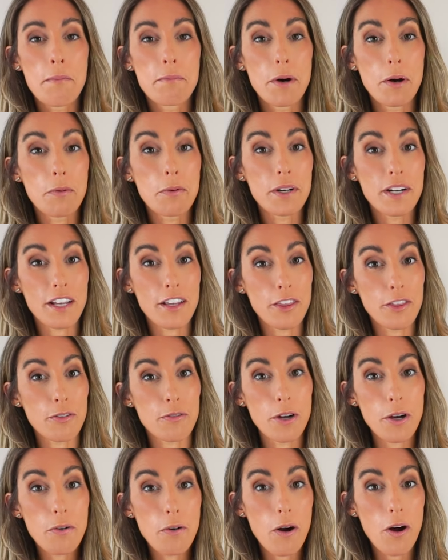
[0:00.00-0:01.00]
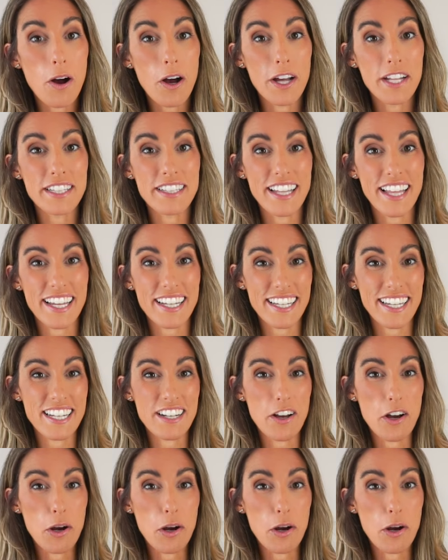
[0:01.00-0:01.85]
but when I throw on like an